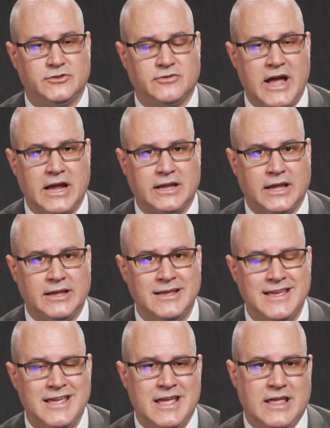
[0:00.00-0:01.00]
and tracking,
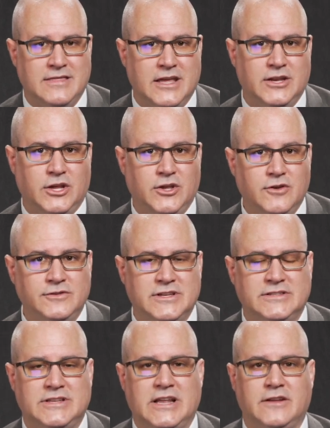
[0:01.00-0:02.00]
and then to use
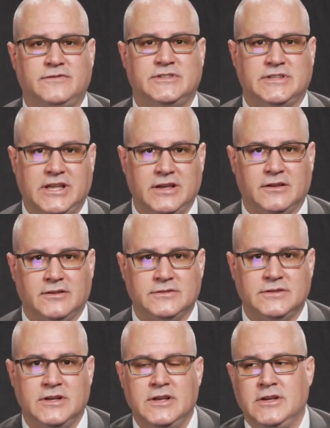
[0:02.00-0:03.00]
a set of
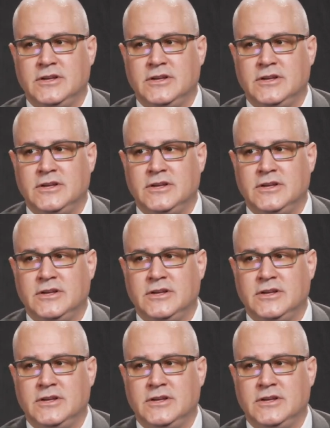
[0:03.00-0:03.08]
skills